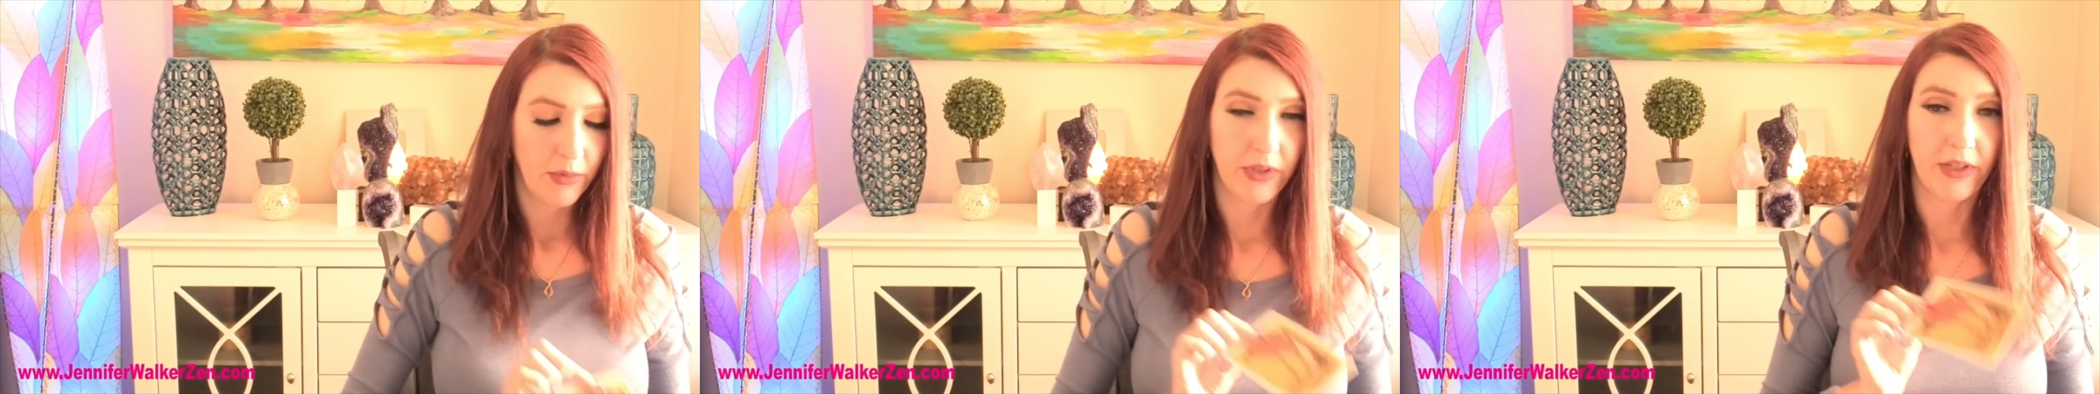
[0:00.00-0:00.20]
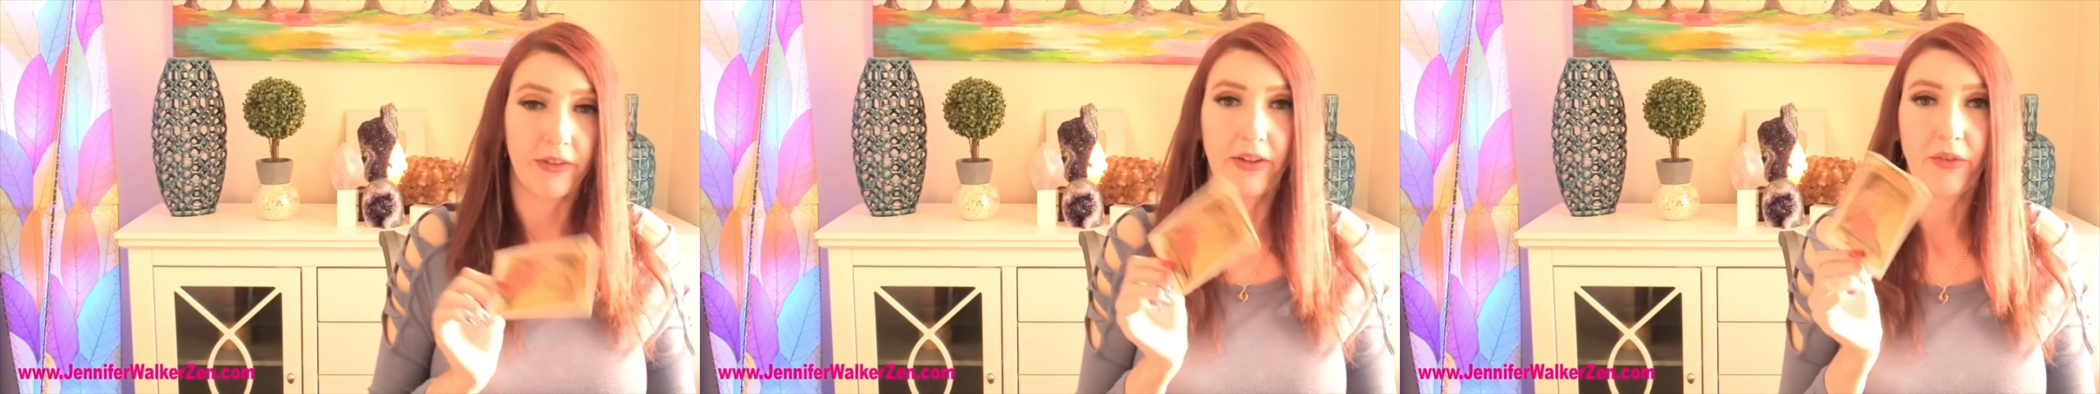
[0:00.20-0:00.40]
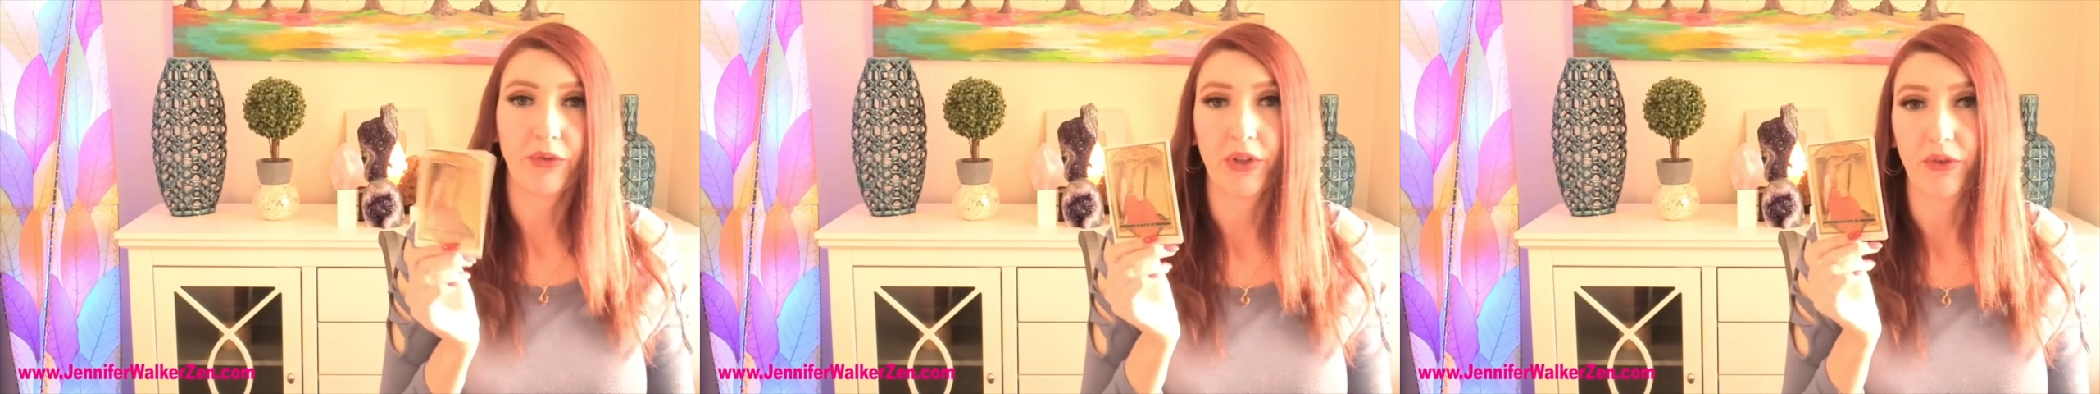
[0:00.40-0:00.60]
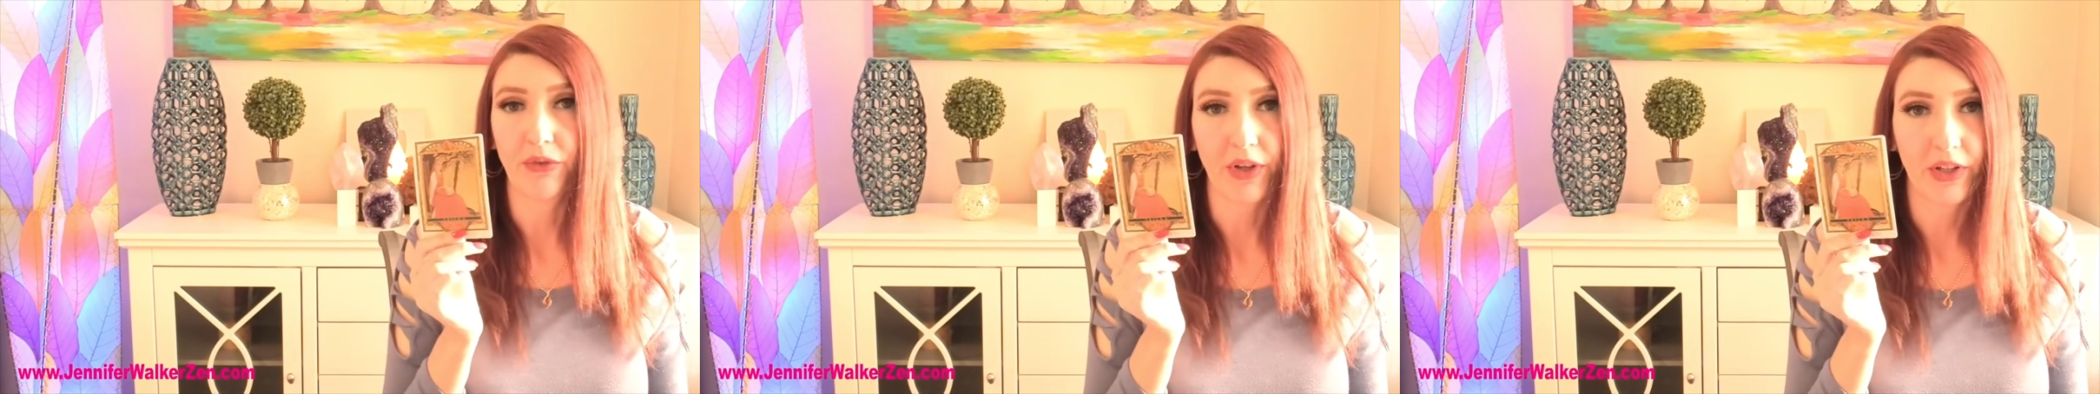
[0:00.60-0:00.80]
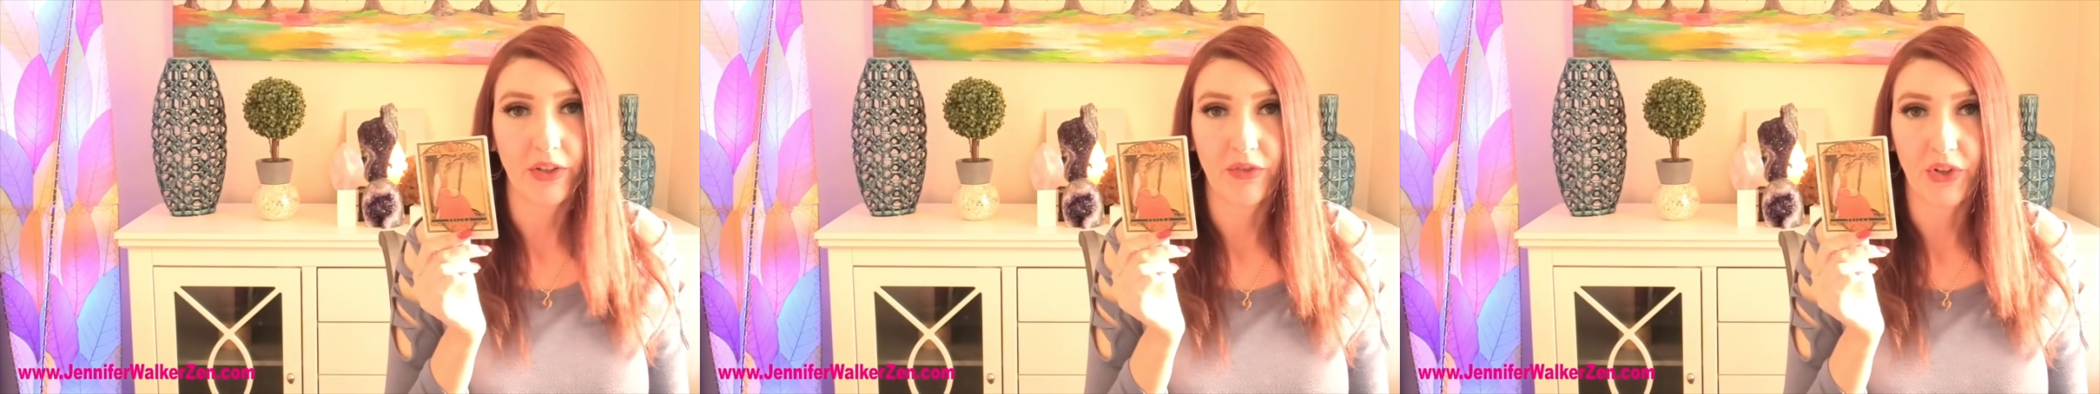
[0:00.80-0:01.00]
They definitely
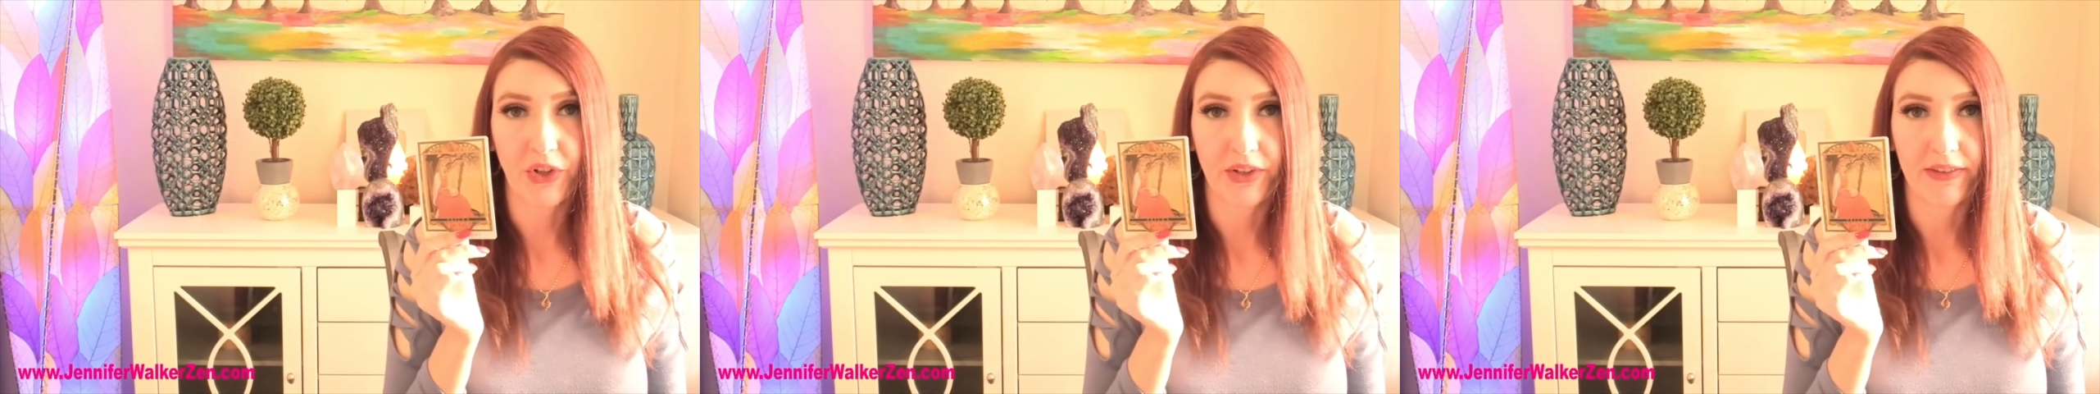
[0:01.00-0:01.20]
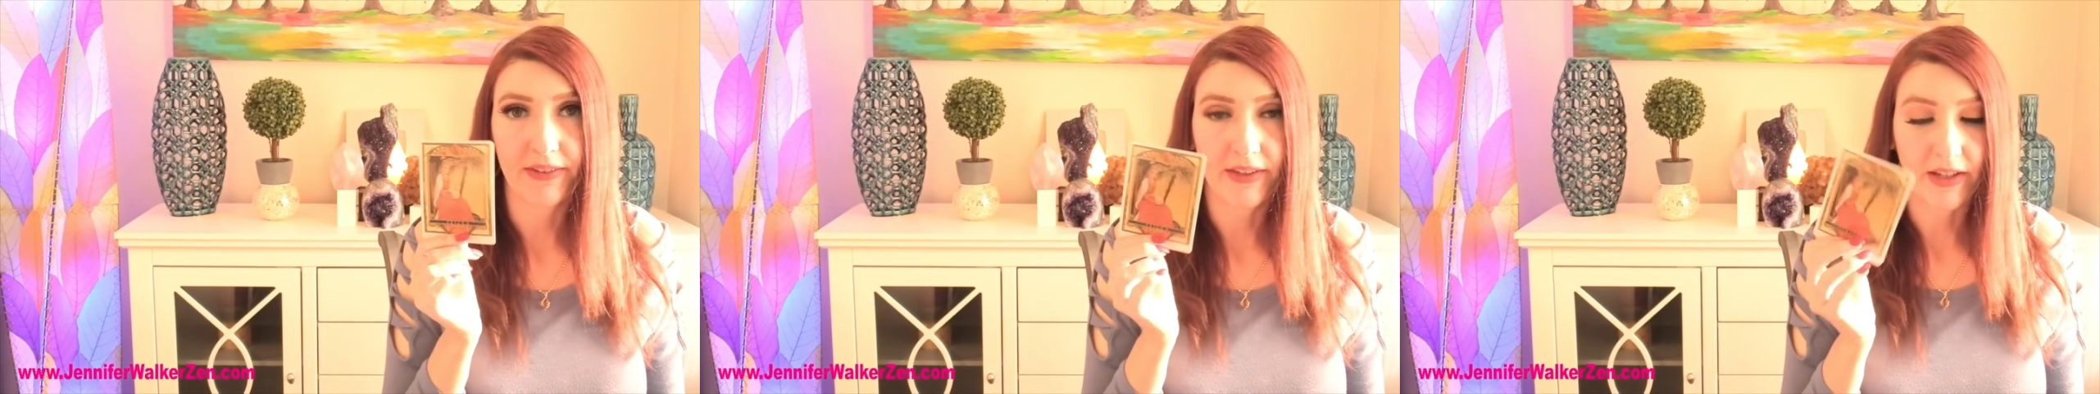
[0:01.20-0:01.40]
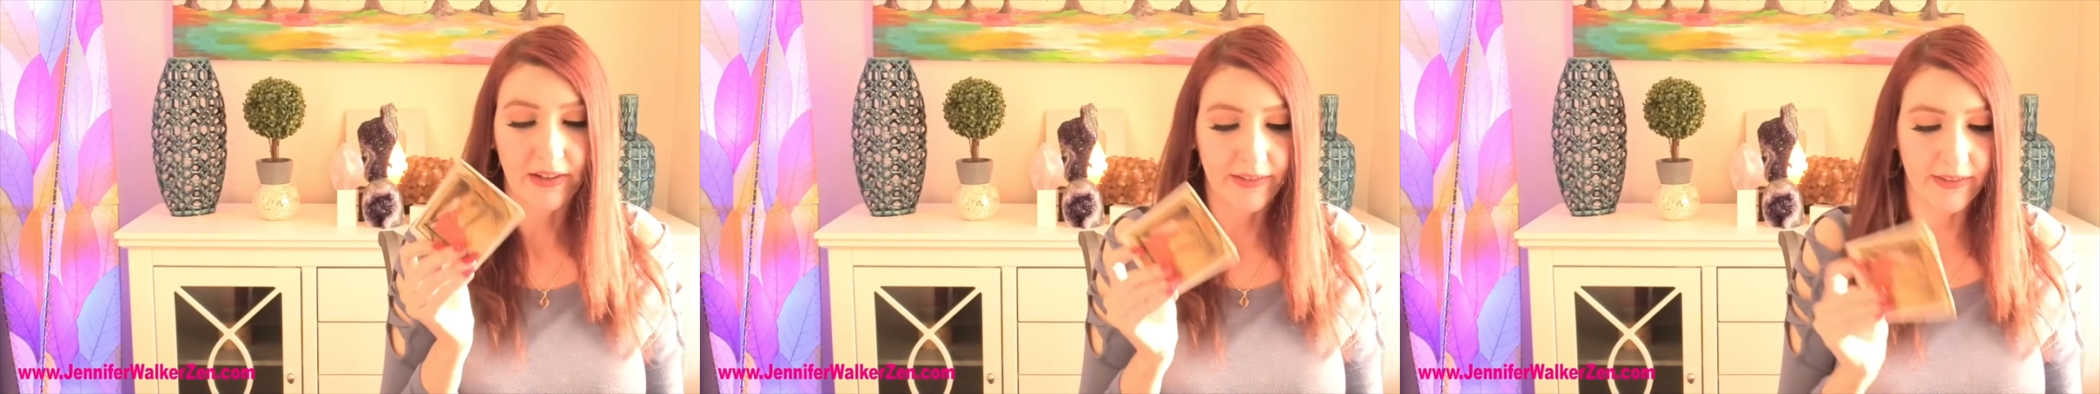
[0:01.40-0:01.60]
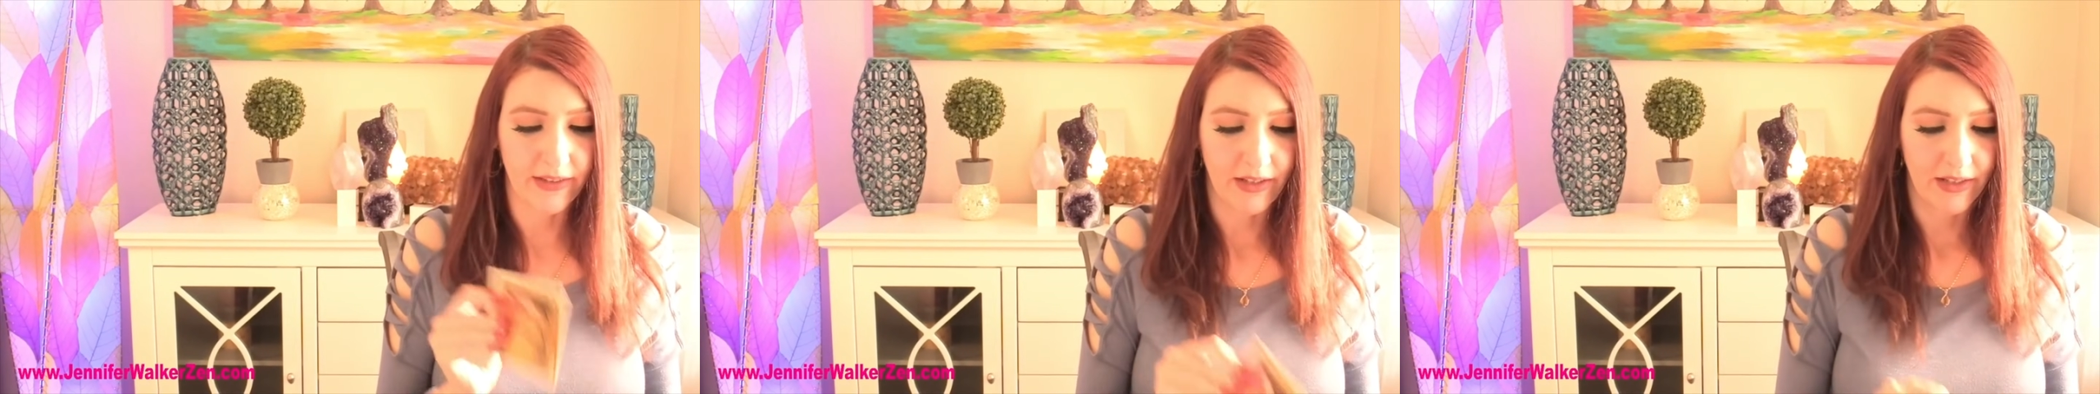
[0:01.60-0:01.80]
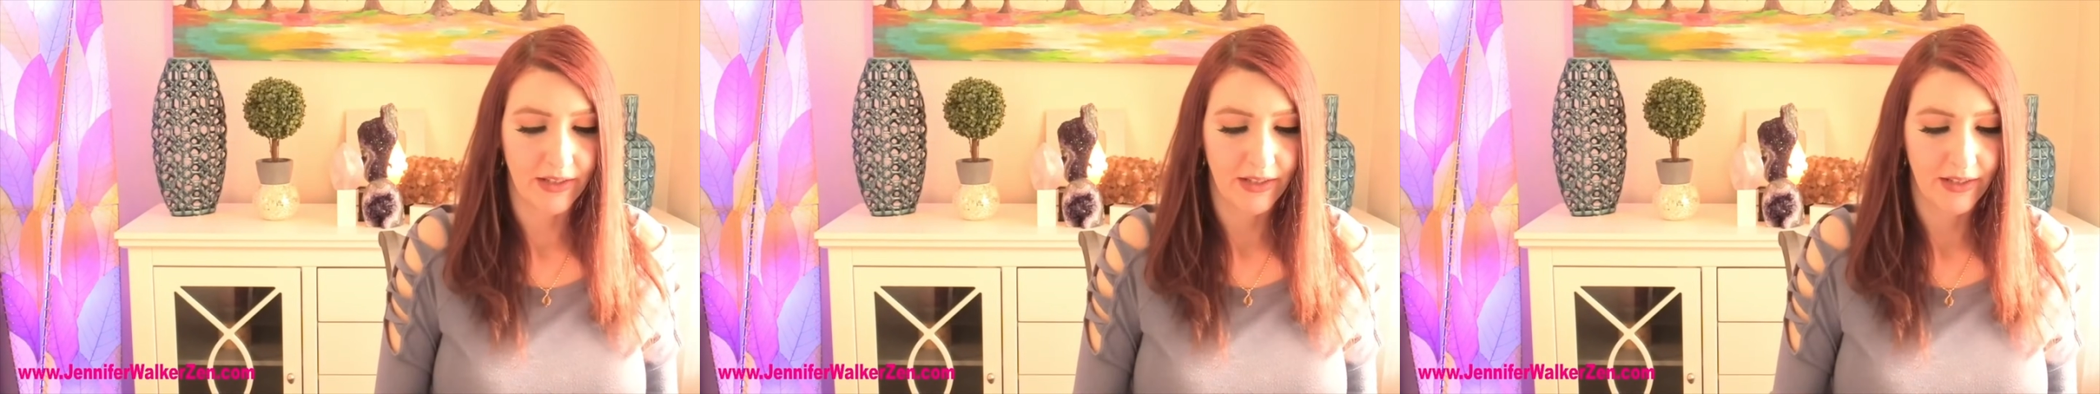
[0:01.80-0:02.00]
find you very
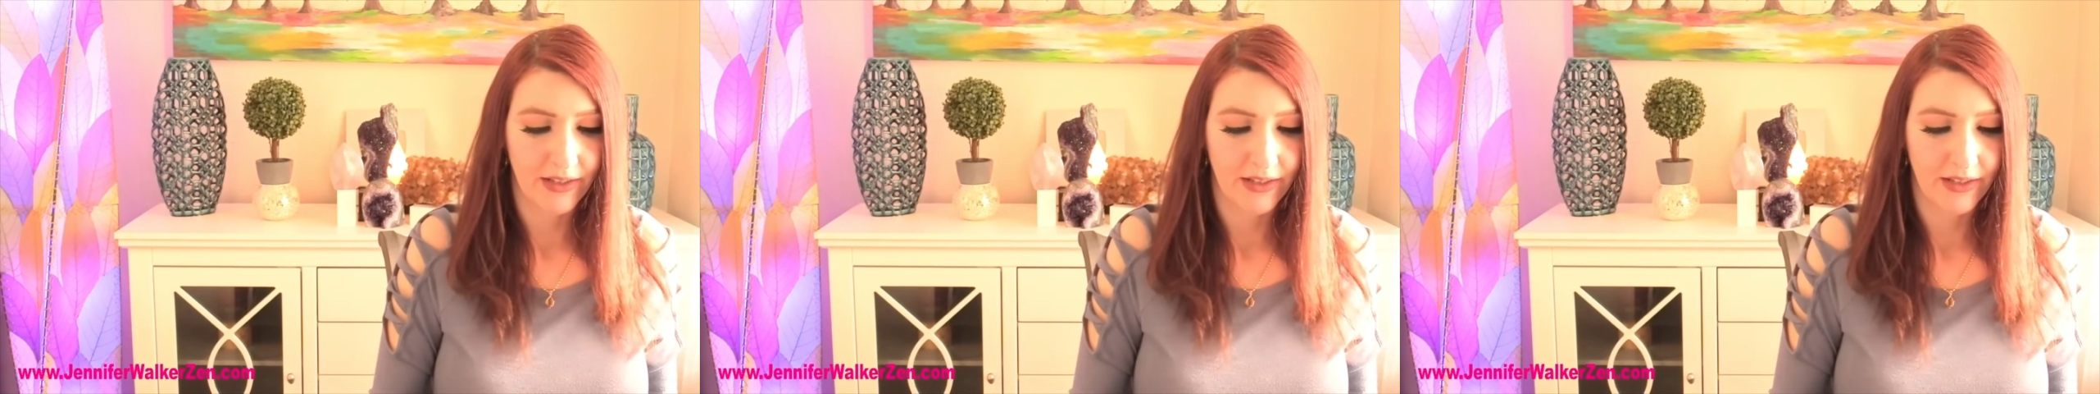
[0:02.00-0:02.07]
sexy.